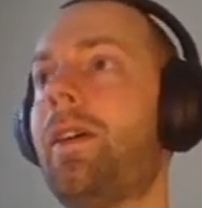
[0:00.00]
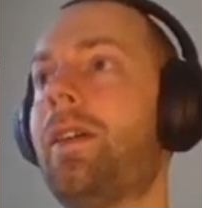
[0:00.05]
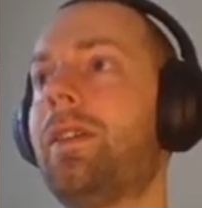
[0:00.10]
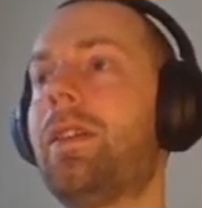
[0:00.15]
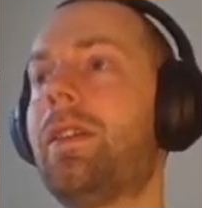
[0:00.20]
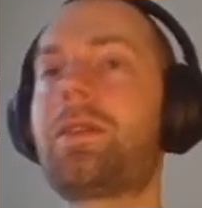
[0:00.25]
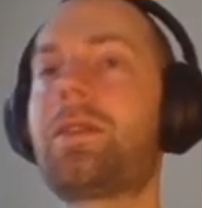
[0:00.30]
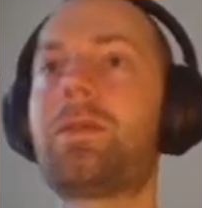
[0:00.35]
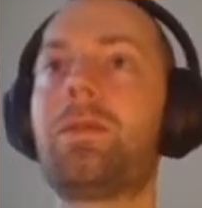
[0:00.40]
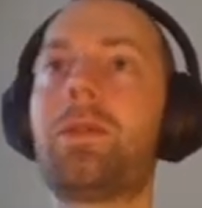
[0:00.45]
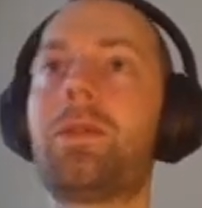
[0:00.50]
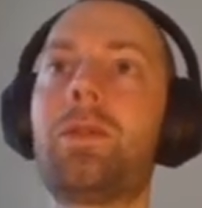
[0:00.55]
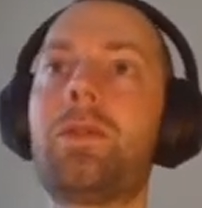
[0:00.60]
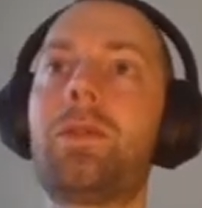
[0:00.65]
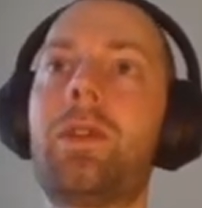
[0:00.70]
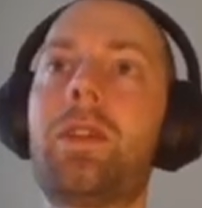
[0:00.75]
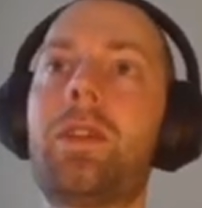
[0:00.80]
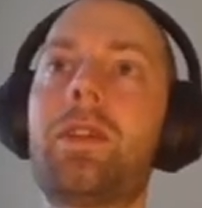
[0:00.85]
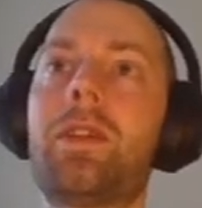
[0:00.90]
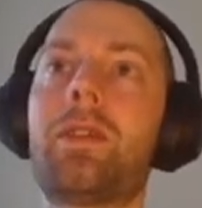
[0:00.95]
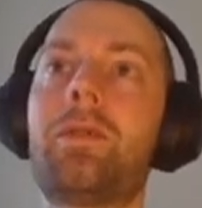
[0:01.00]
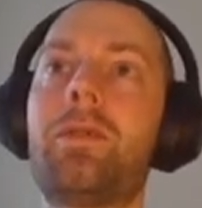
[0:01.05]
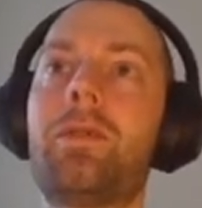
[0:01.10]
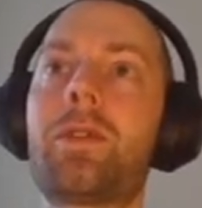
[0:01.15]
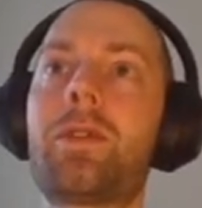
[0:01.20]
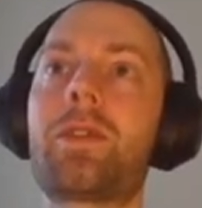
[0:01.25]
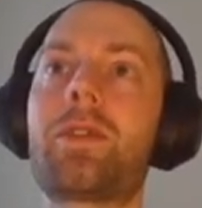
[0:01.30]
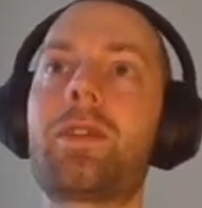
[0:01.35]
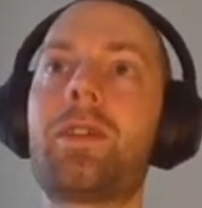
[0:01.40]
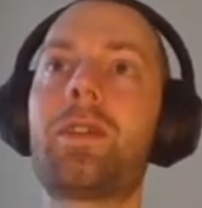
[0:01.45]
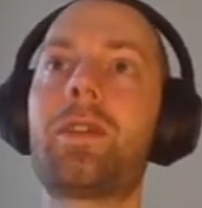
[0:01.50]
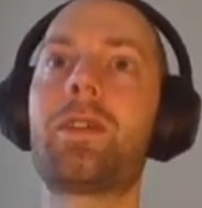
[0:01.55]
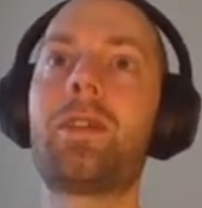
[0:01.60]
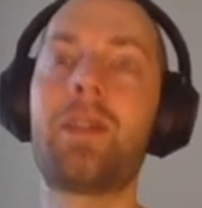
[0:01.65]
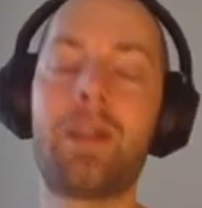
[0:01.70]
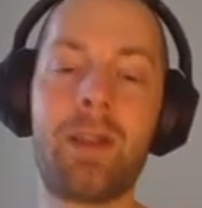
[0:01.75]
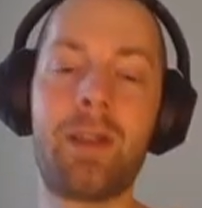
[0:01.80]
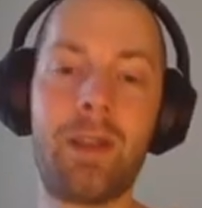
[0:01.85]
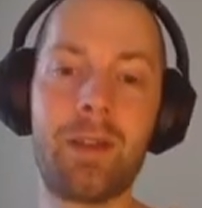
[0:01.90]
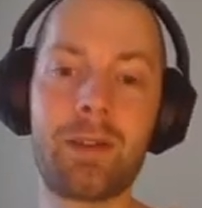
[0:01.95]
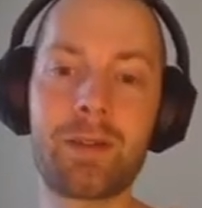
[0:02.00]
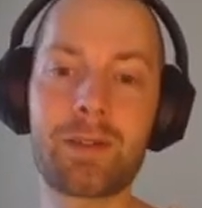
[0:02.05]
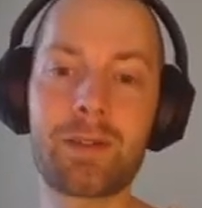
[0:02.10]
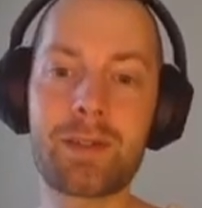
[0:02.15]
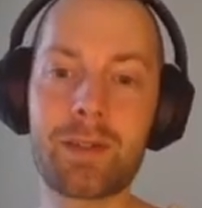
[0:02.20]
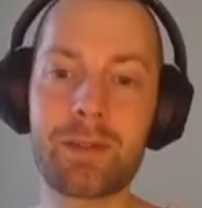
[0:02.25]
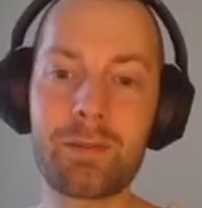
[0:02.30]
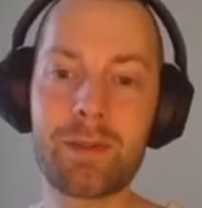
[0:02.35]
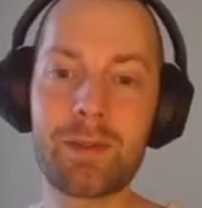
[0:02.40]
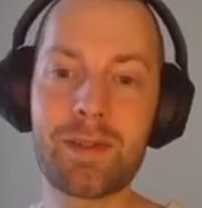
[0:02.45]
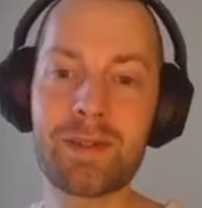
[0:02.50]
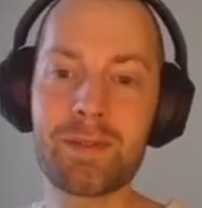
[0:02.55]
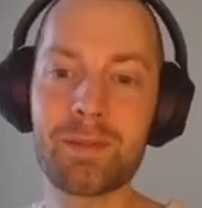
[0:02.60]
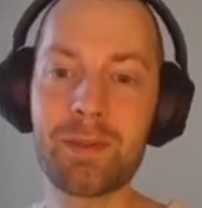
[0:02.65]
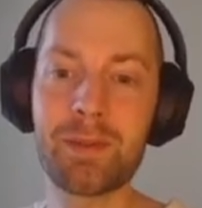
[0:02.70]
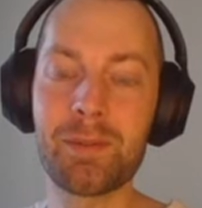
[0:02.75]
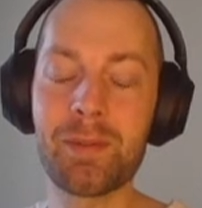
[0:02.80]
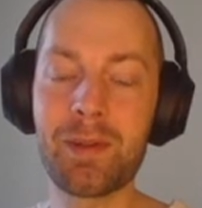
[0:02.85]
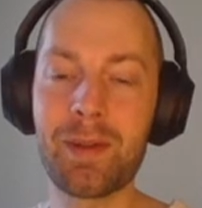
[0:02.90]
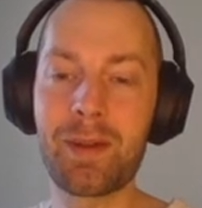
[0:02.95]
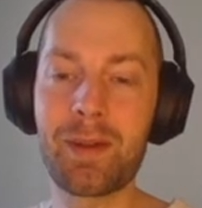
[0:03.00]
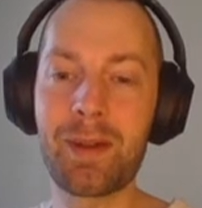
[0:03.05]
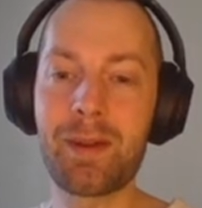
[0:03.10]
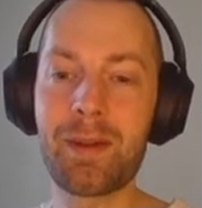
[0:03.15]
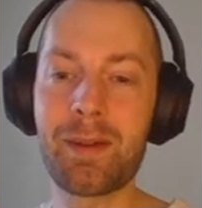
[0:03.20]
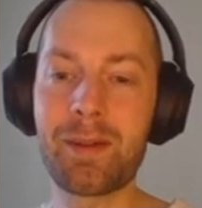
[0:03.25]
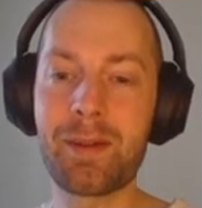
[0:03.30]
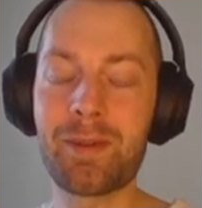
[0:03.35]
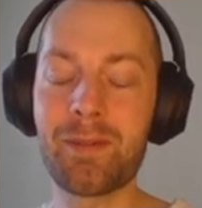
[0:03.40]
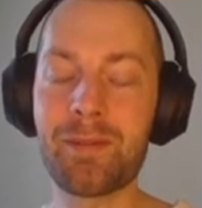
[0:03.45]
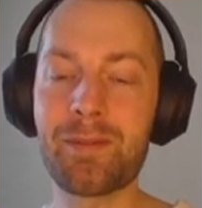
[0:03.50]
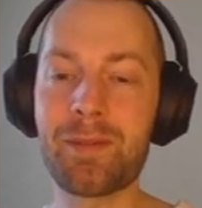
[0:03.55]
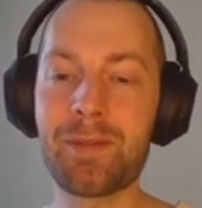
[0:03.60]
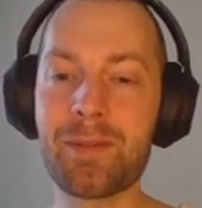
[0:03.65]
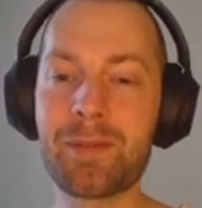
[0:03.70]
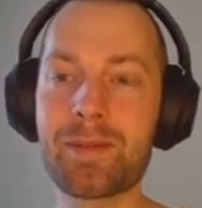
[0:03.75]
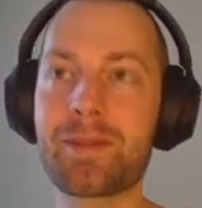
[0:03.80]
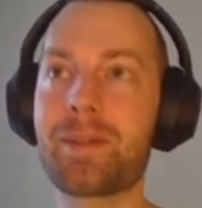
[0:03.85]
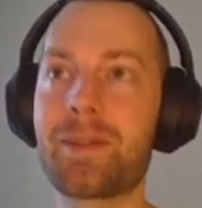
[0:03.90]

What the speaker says: That's what you need for sure, because otherwise you will be really confused.